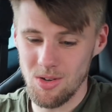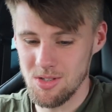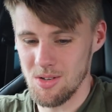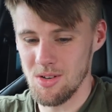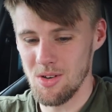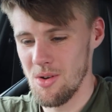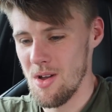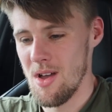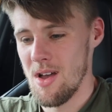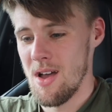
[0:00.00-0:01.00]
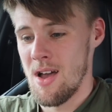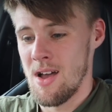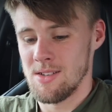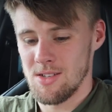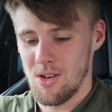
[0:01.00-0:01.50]
I don't know.
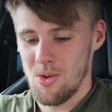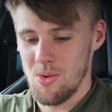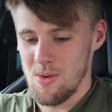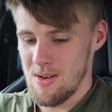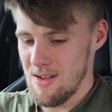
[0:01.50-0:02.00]
So